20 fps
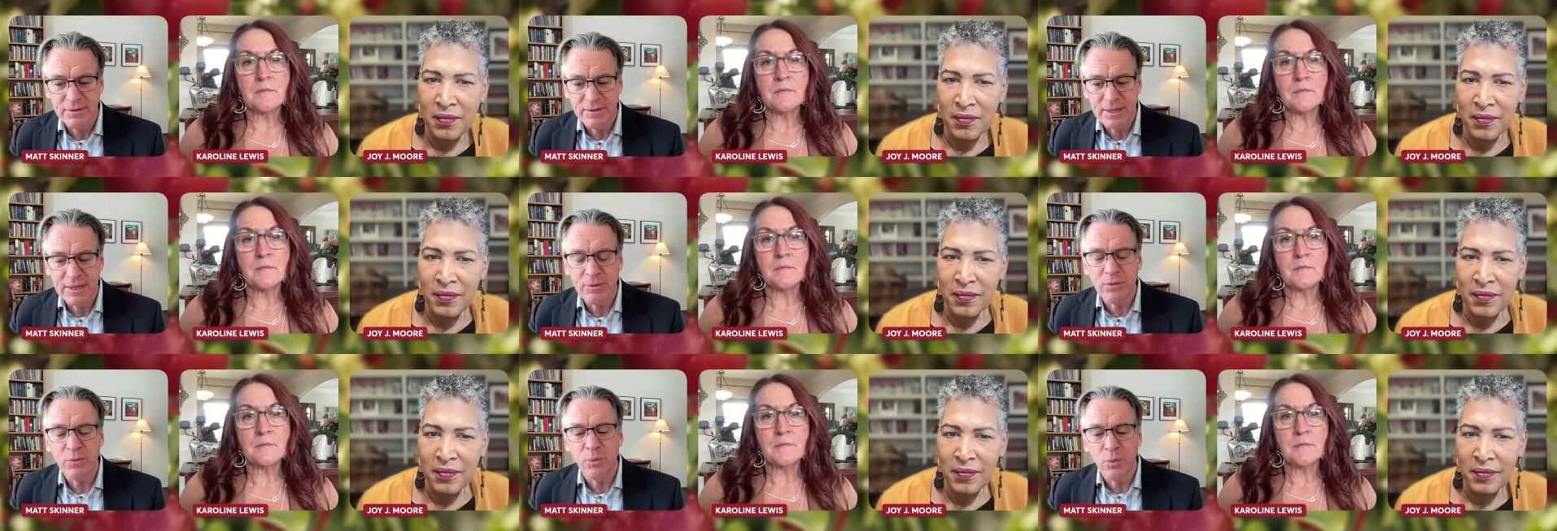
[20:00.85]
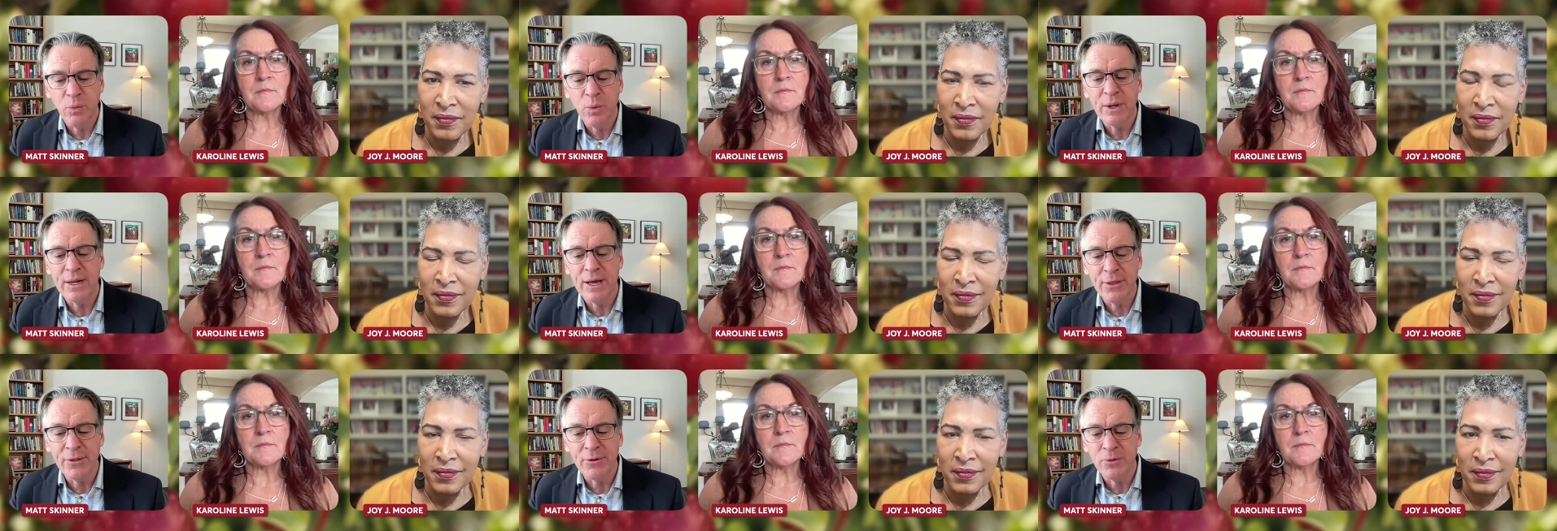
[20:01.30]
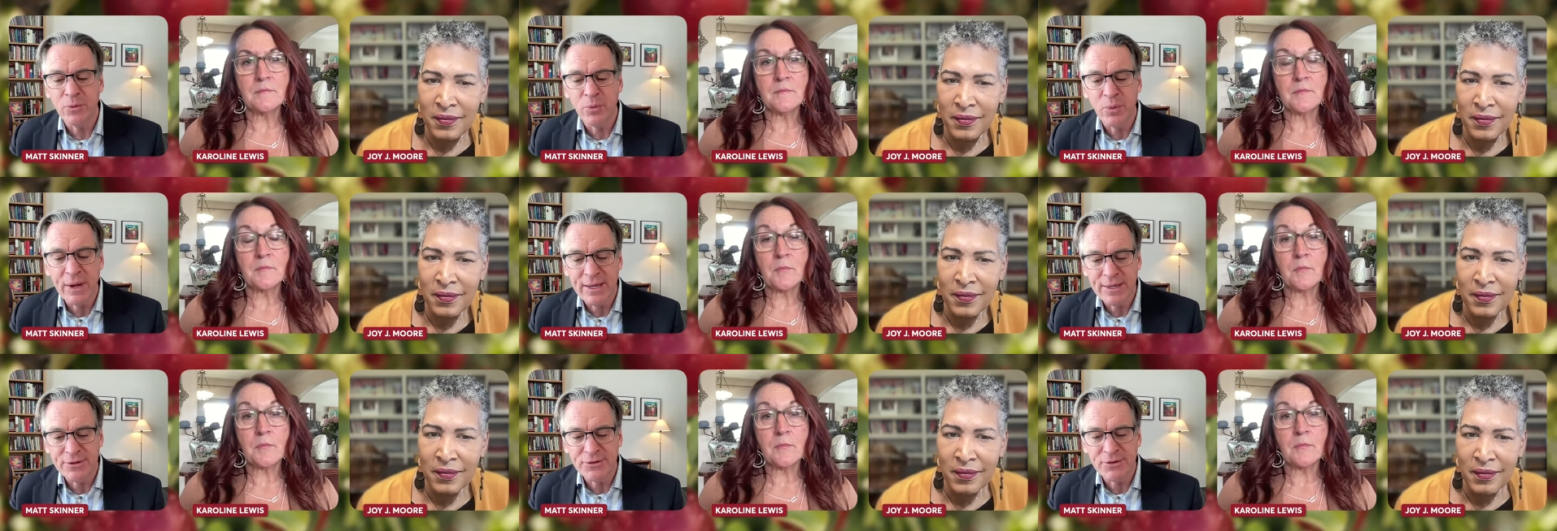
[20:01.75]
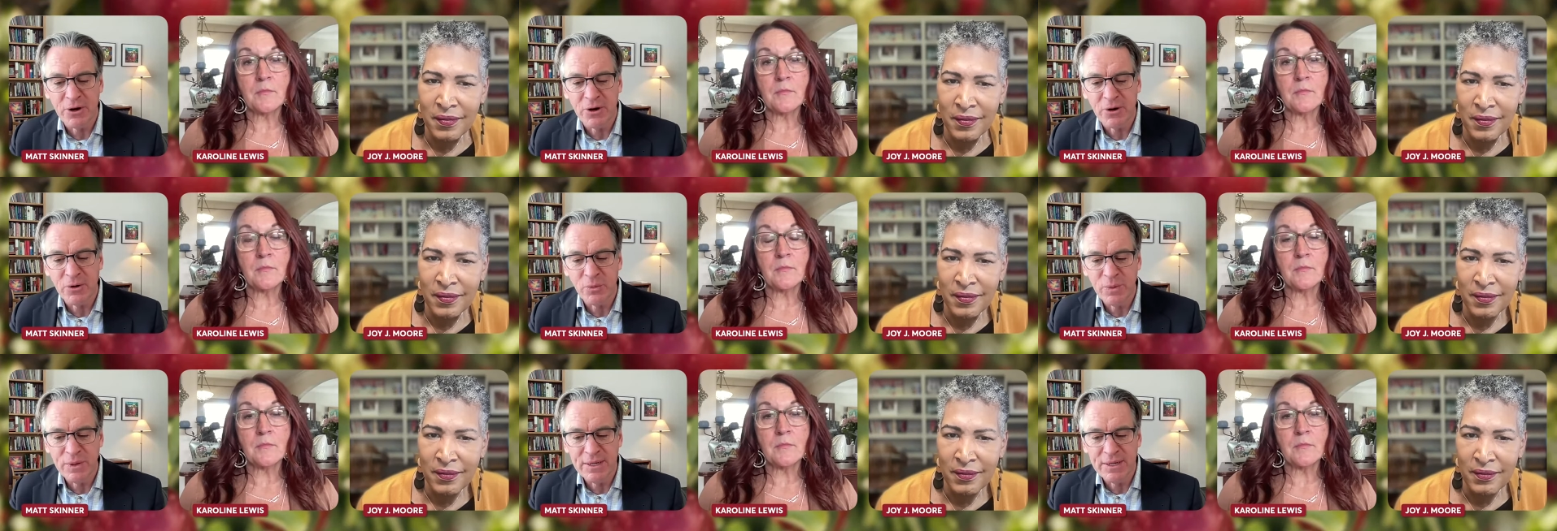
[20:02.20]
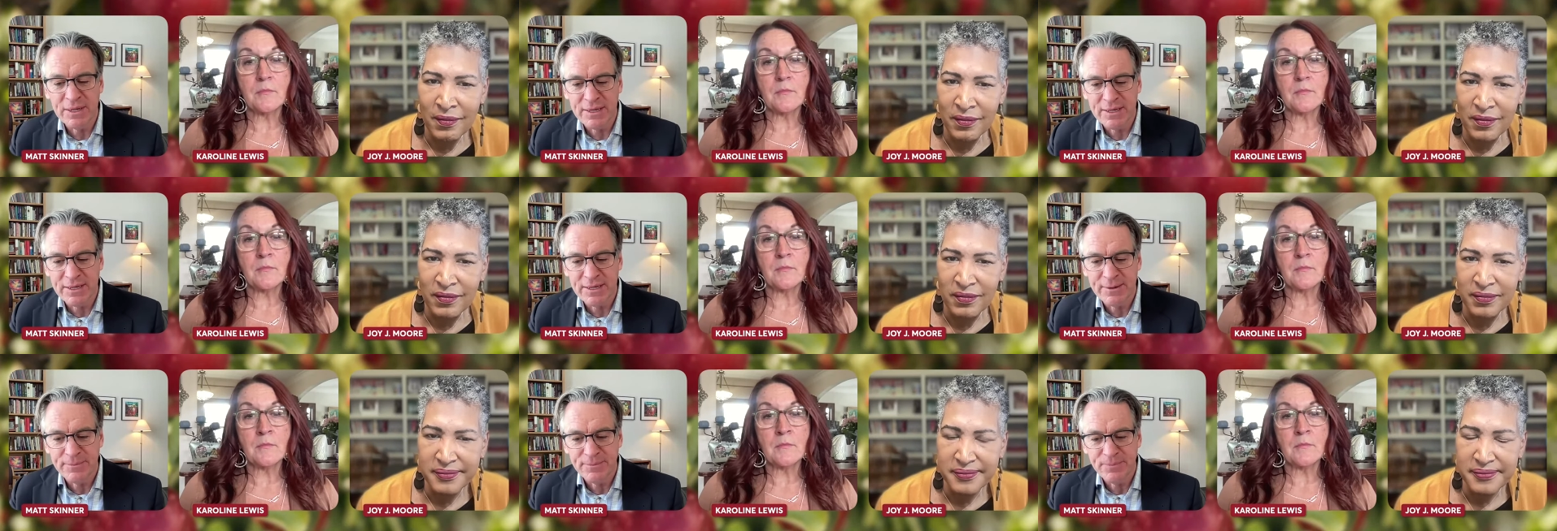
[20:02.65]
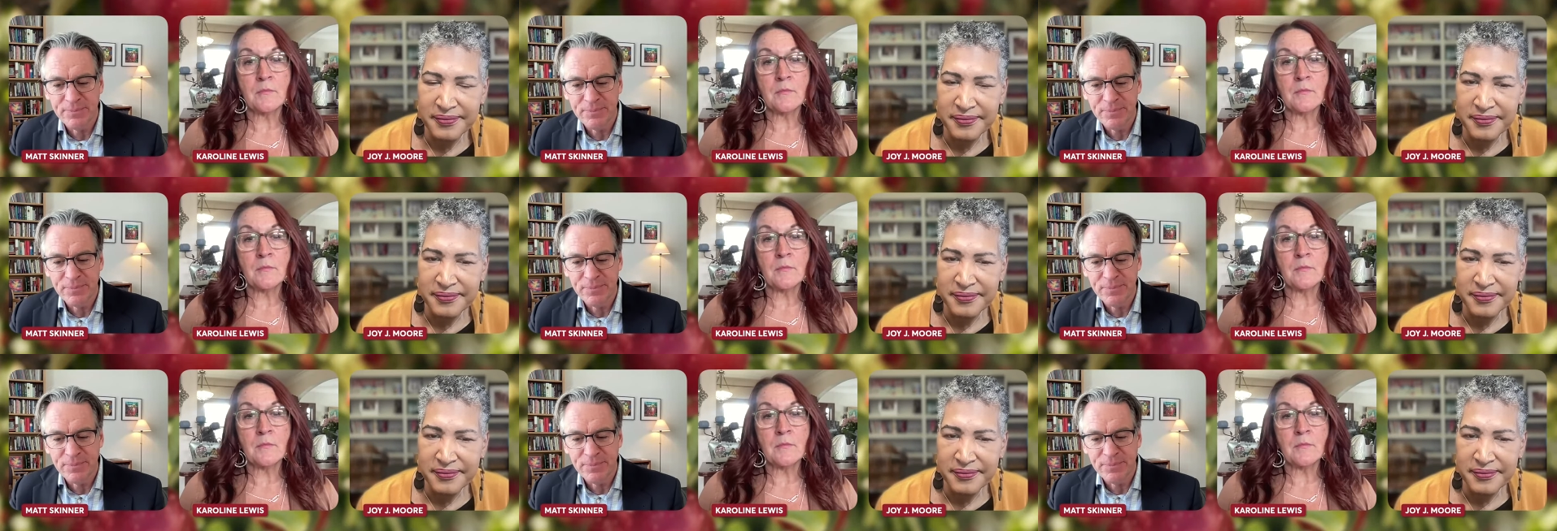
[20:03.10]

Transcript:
Speaker 1: like, what other ways are we